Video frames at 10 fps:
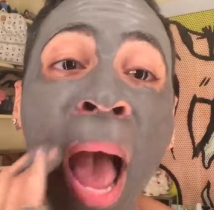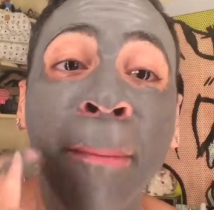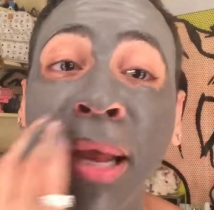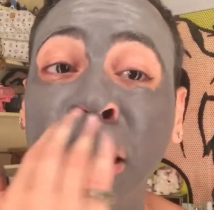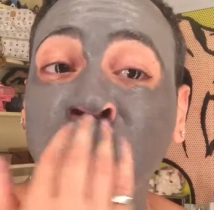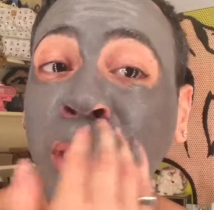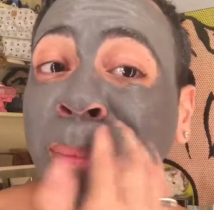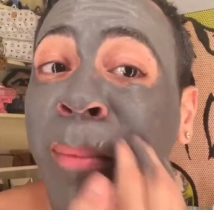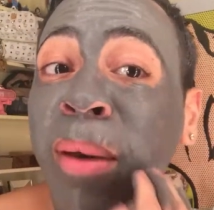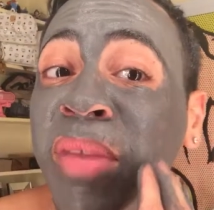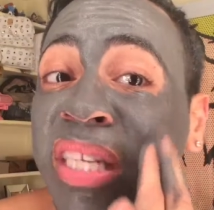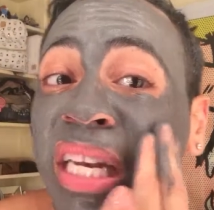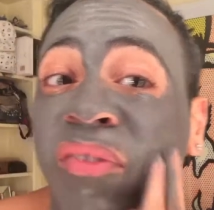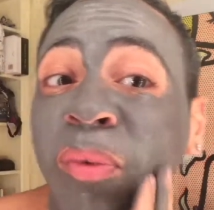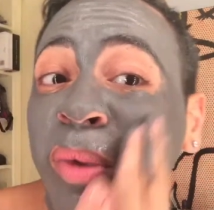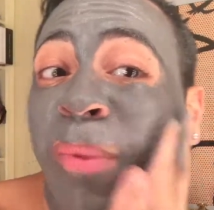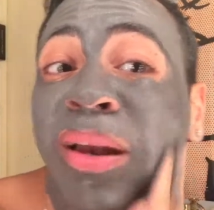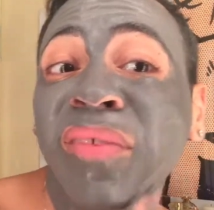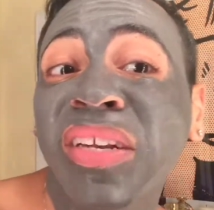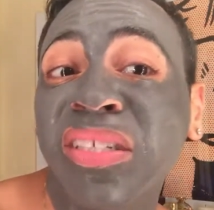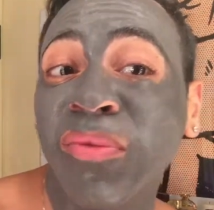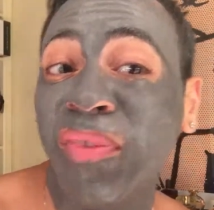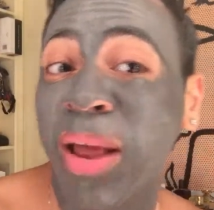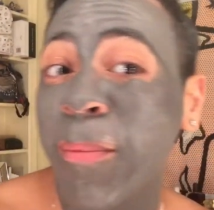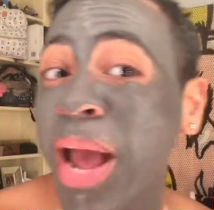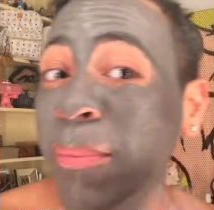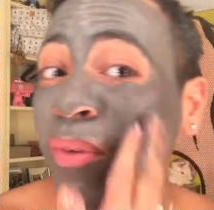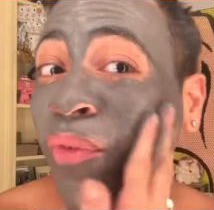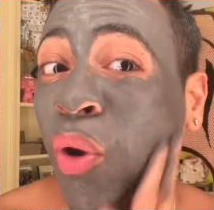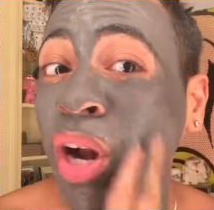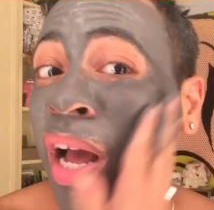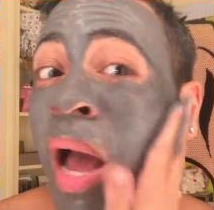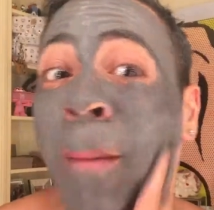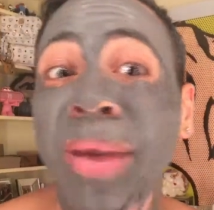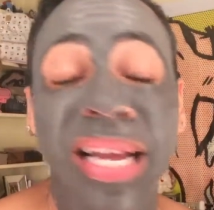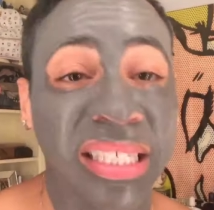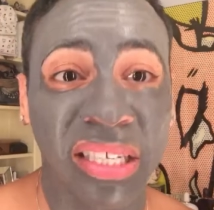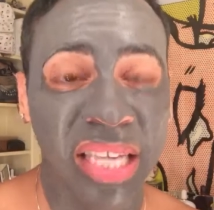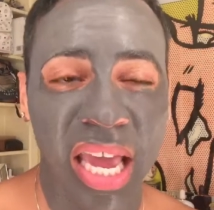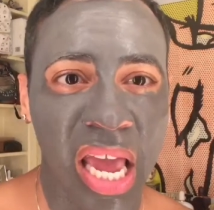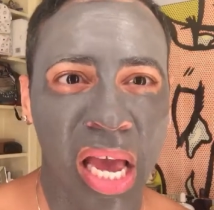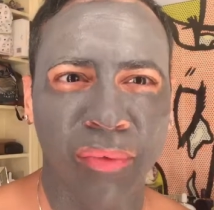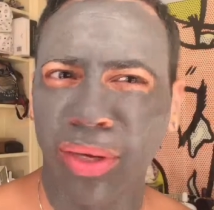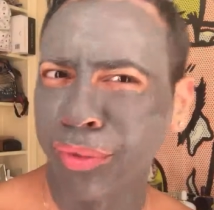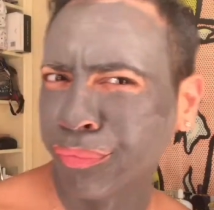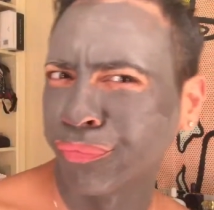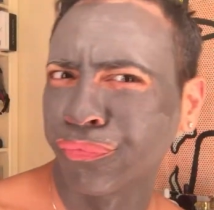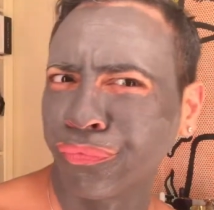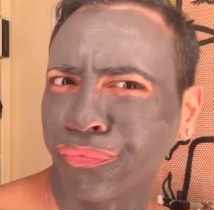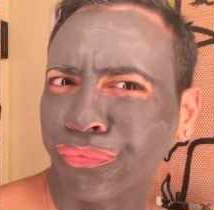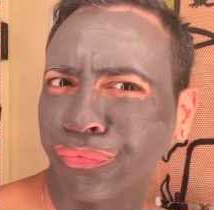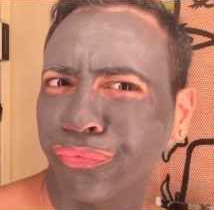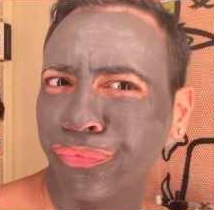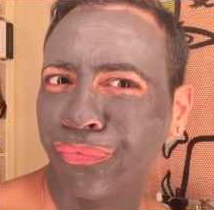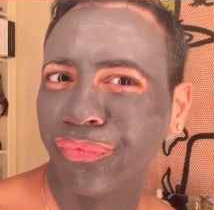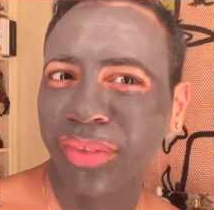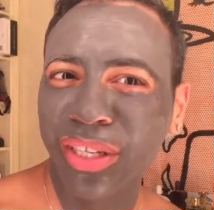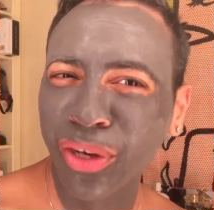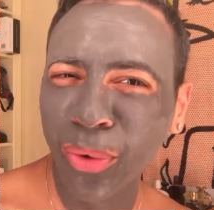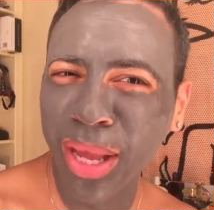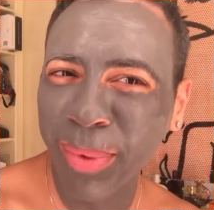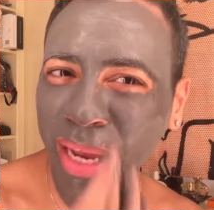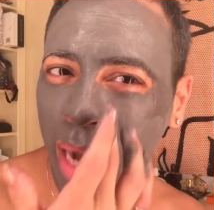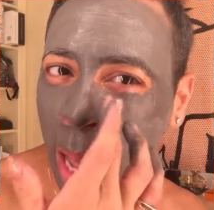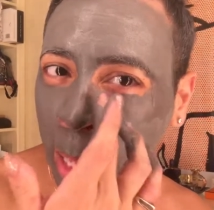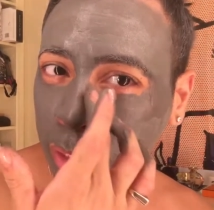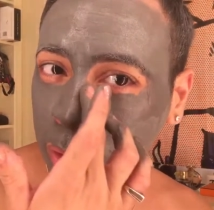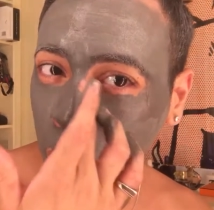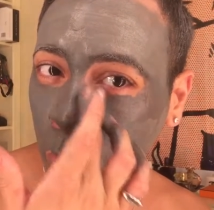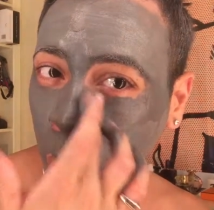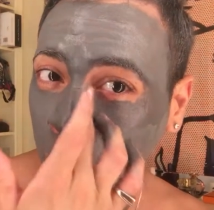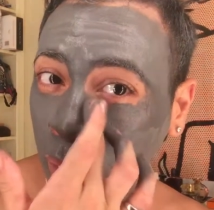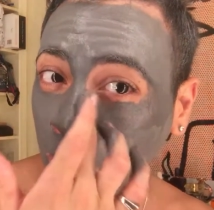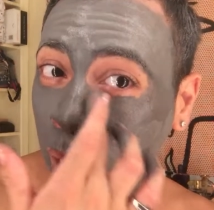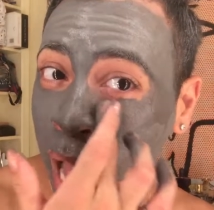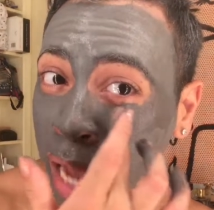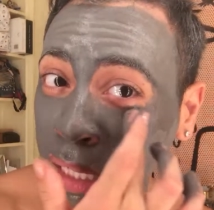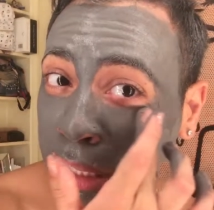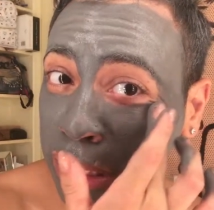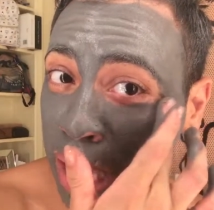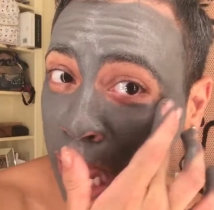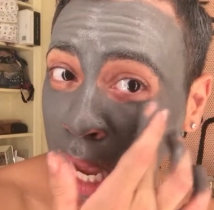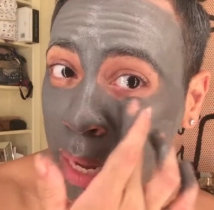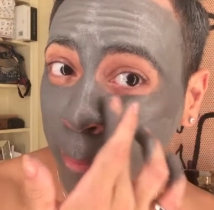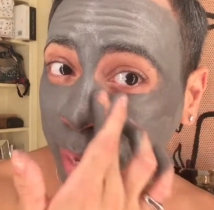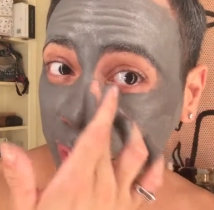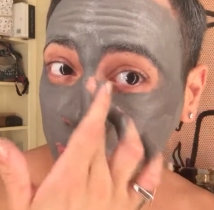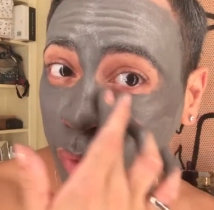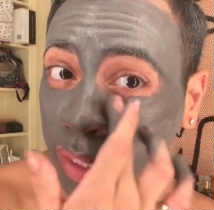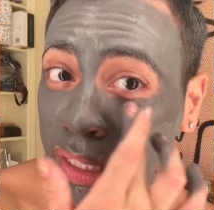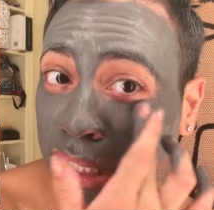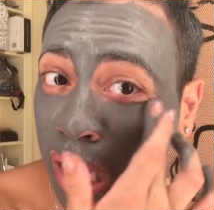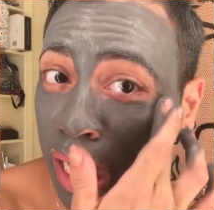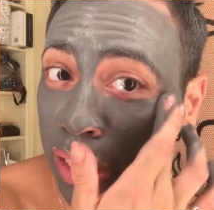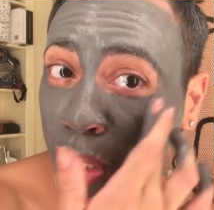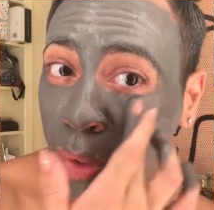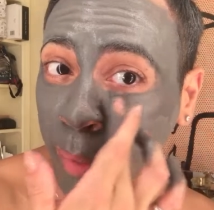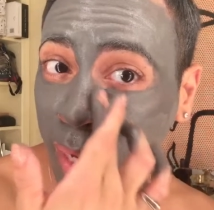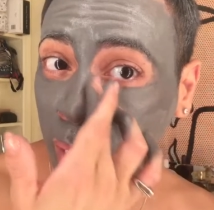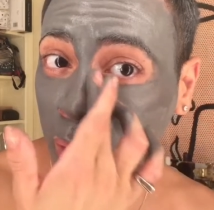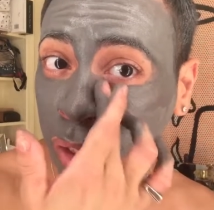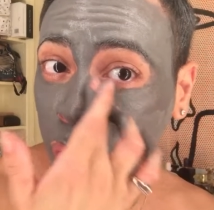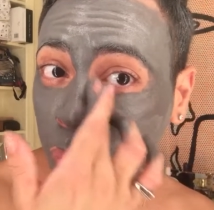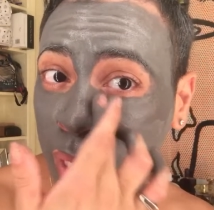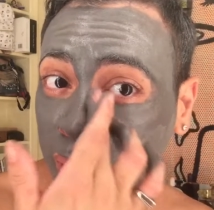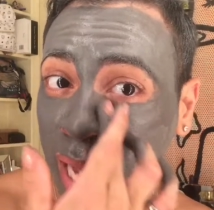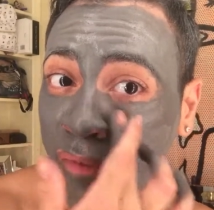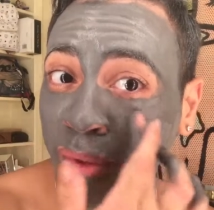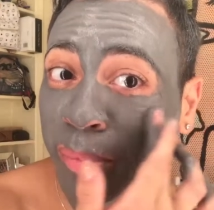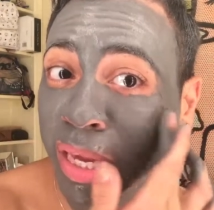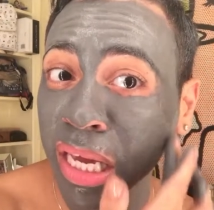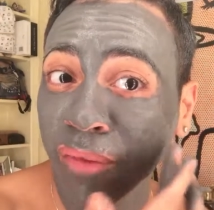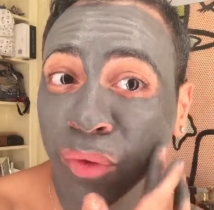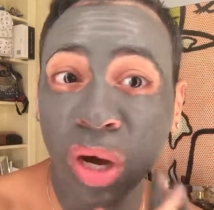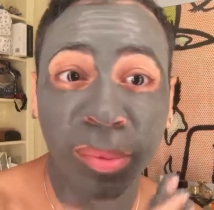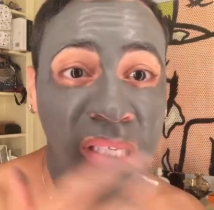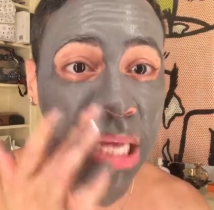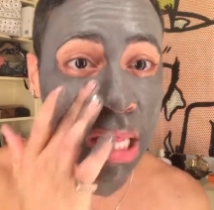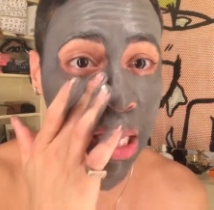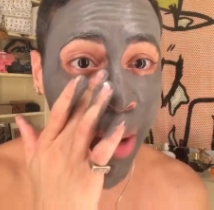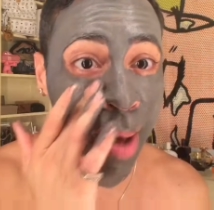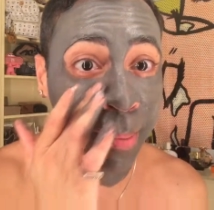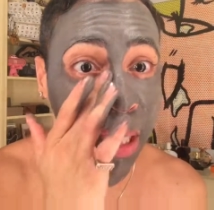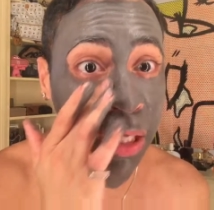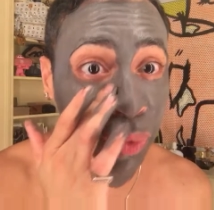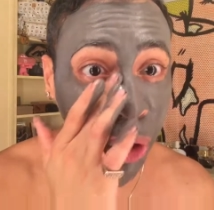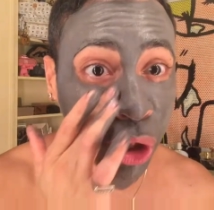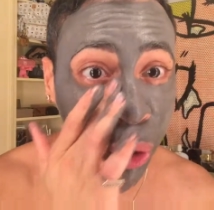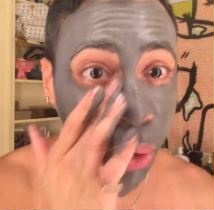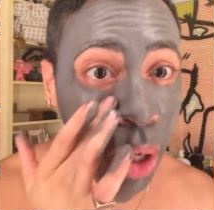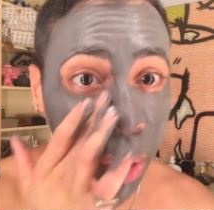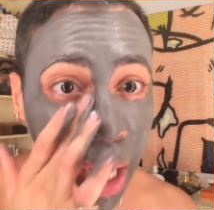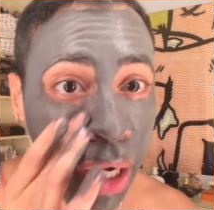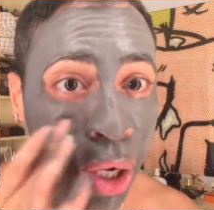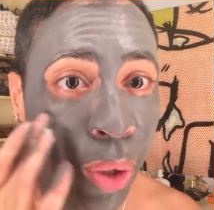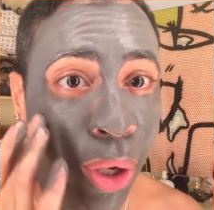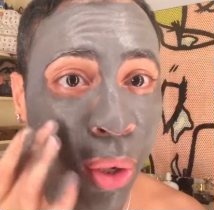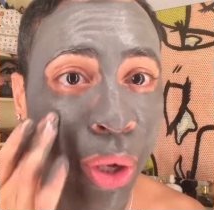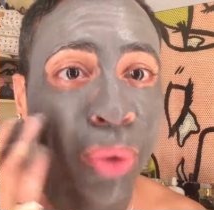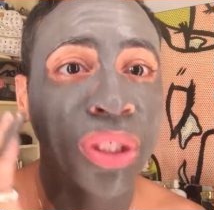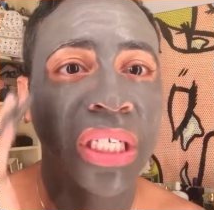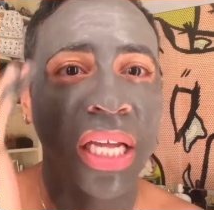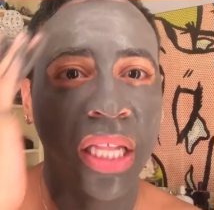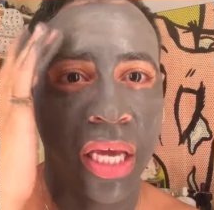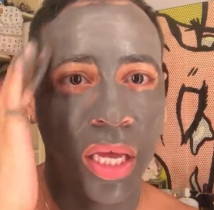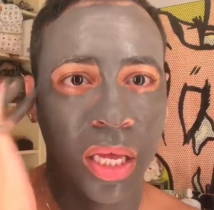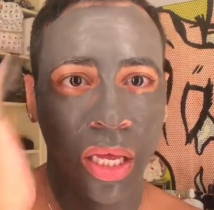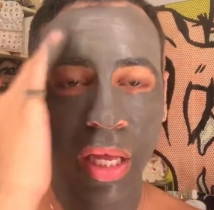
I'm like, sweetie, my mom doesn't live with me, my mom lives in Miami, Florida, but I still take care of her. You know what I mean? So I understand, but I don't understand. You know what I mean? So you're not the guy for me if you come and say that your mom lives with you. Okay, no, she's not there.